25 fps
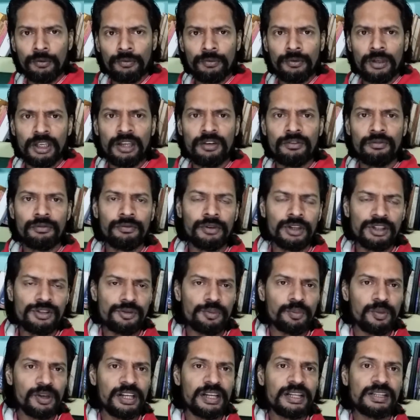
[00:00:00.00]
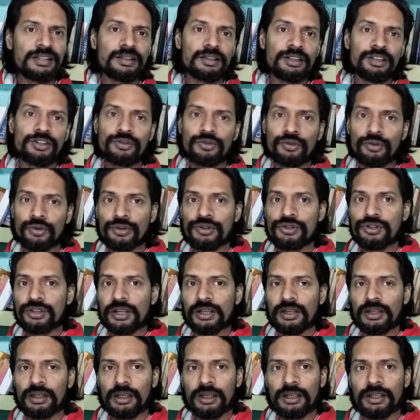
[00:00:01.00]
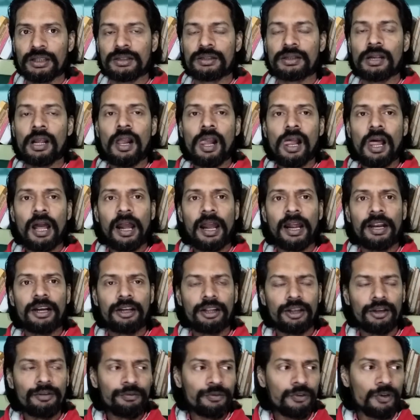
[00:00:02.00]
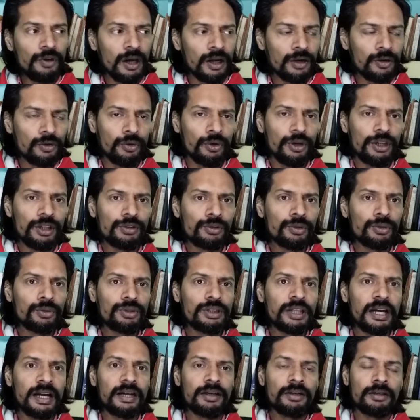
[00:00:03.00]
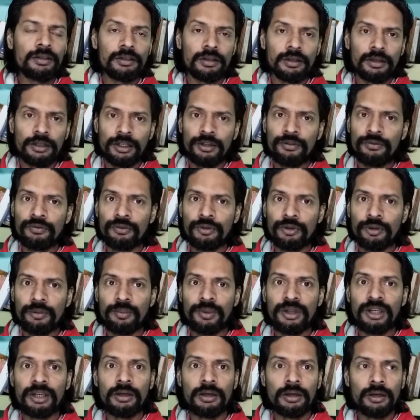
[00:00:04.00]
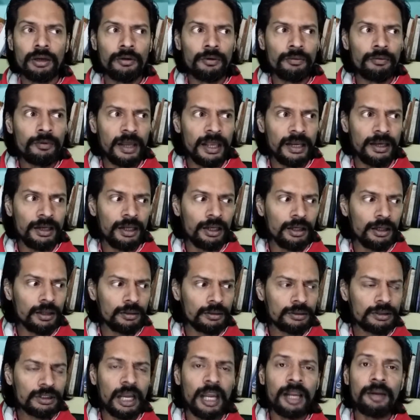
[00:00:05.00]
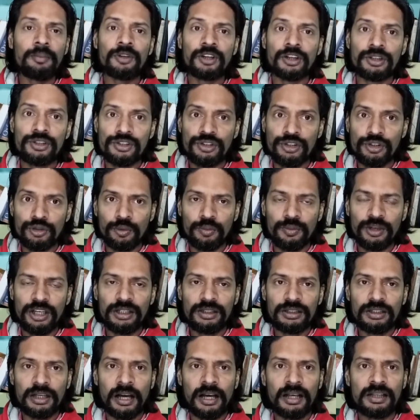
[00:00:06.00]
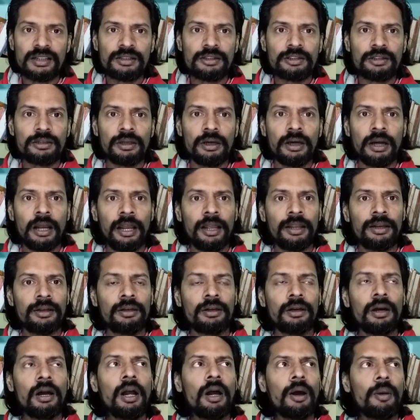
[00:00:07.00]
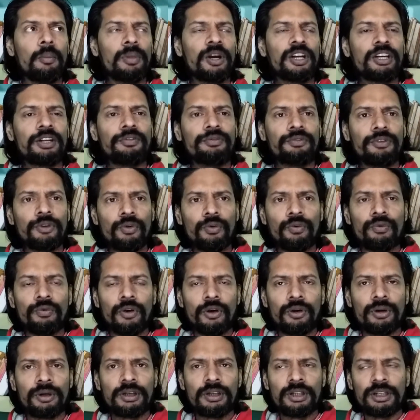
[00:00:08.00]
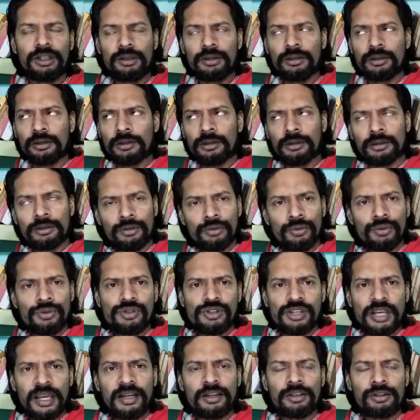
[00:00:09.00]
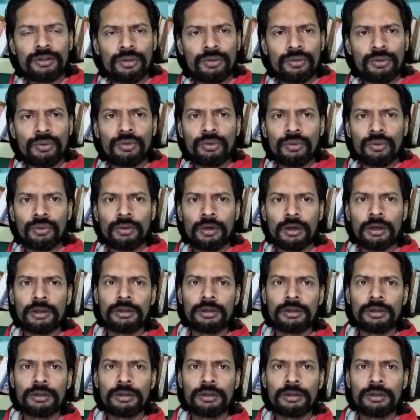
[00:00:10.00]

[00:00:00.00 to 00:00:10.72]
in which place this question is. And if you are going through that, it would be a very time consuming task. And but if you want it to check through